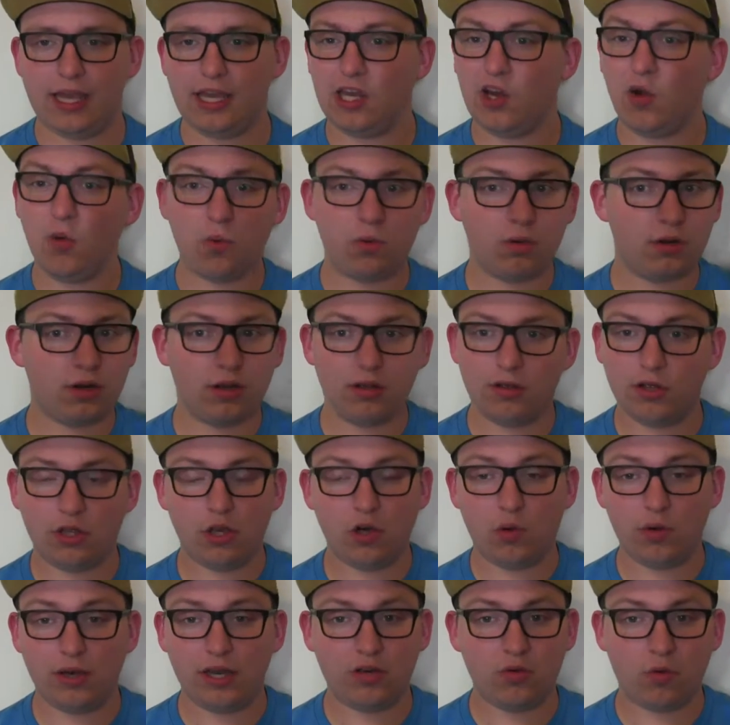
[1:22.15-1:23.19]
You don't
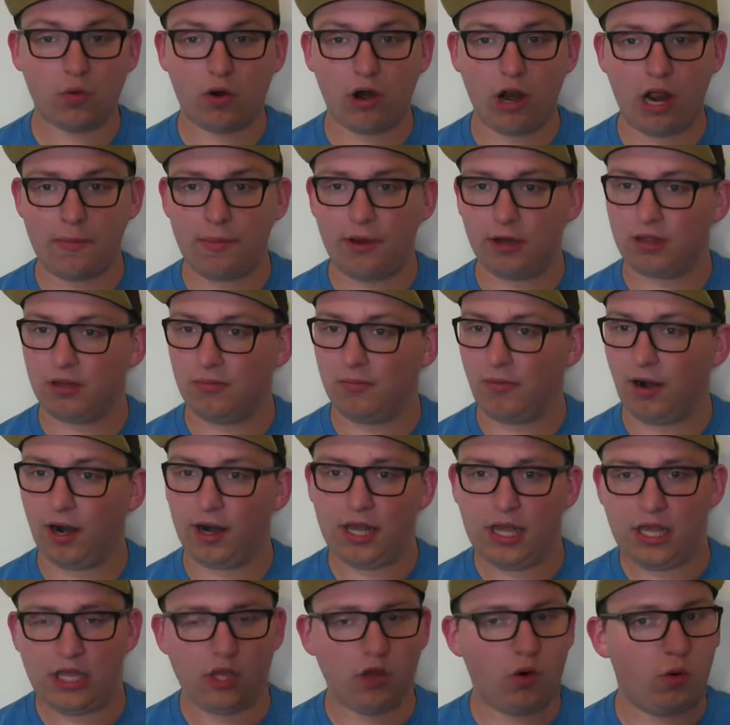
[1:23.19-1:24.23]
need to worry about the
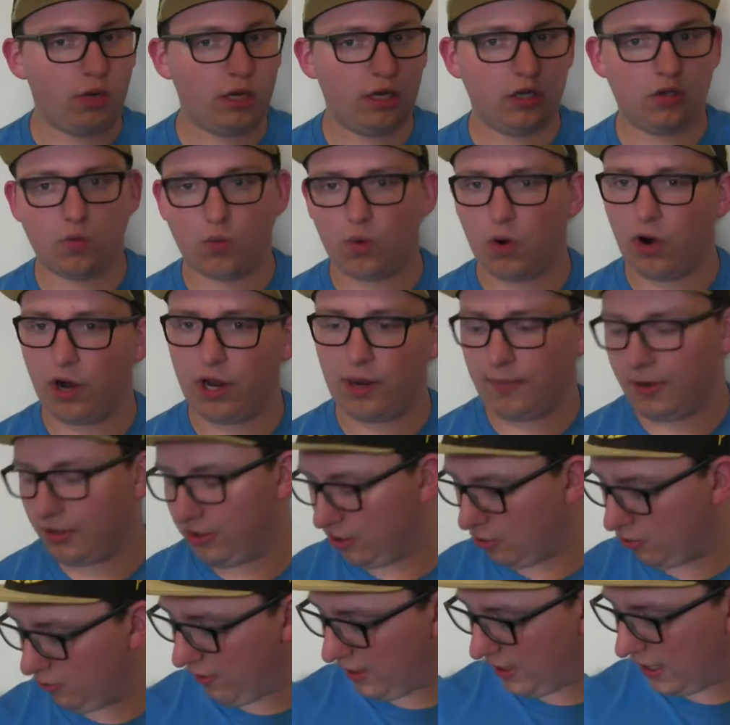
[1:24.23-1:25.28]
money, you don't need to worry about
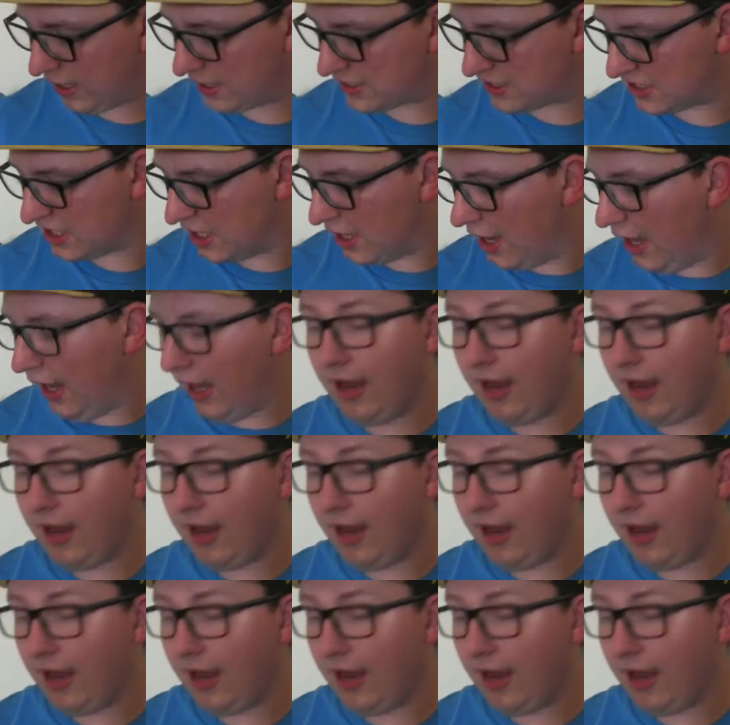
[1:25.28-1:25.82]
the critics.